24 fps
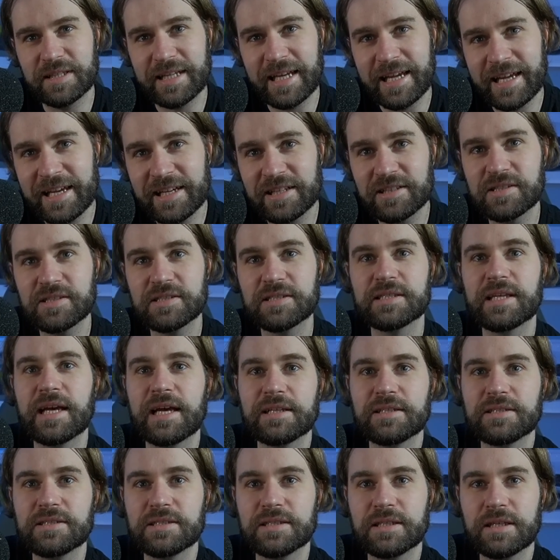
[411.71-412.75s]
hints
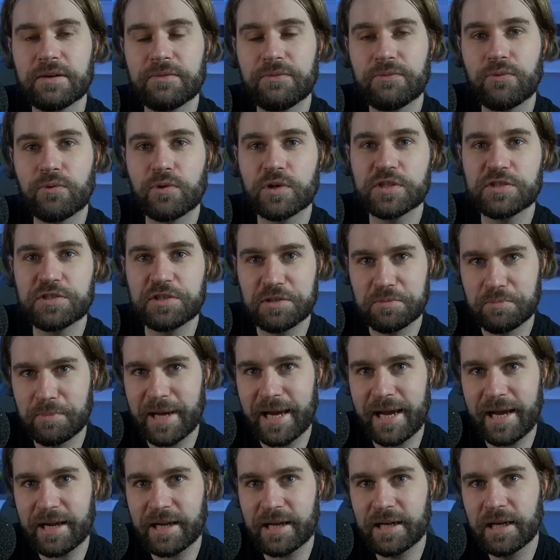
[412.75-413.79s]
that the force
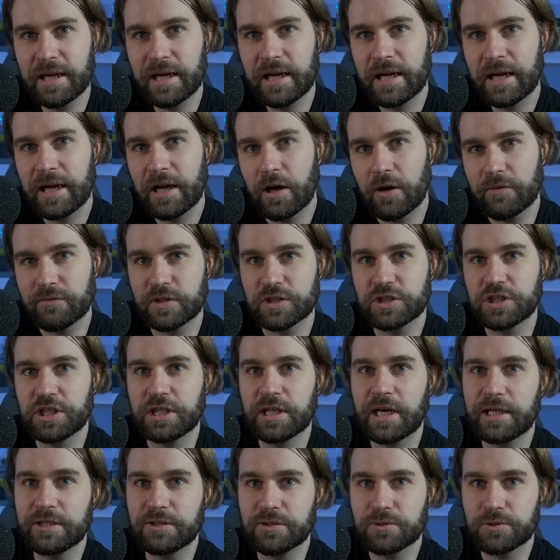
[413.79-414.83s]
feedback of the
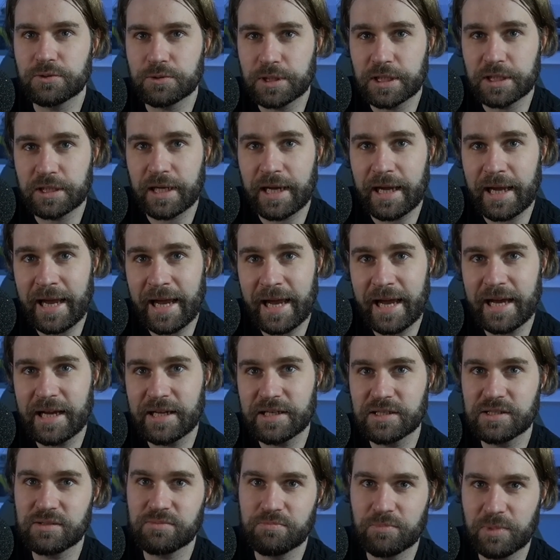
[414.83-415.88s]
G923
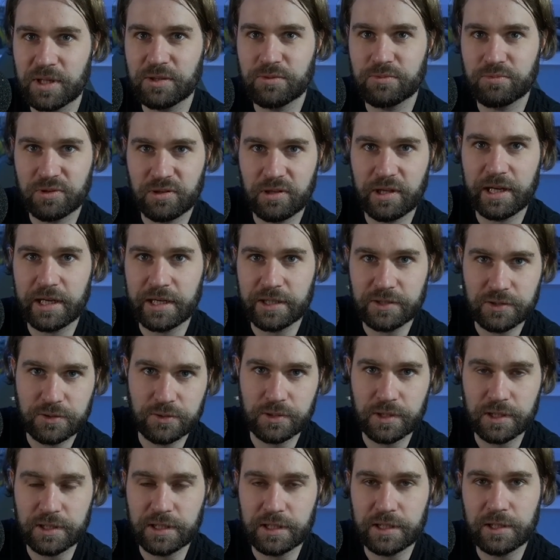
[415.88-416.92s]
has, but related to
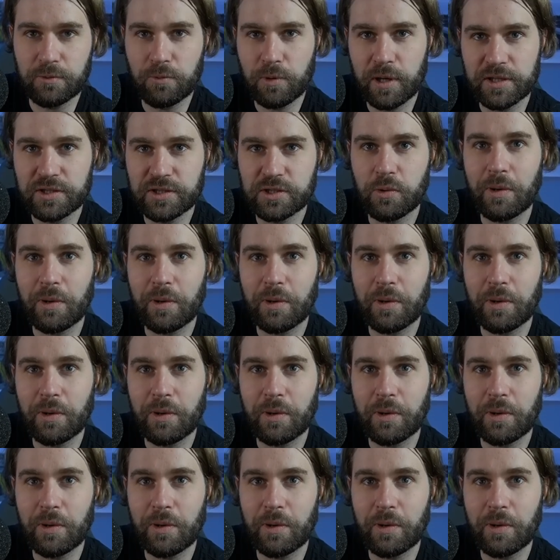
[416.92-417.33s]
the DD1.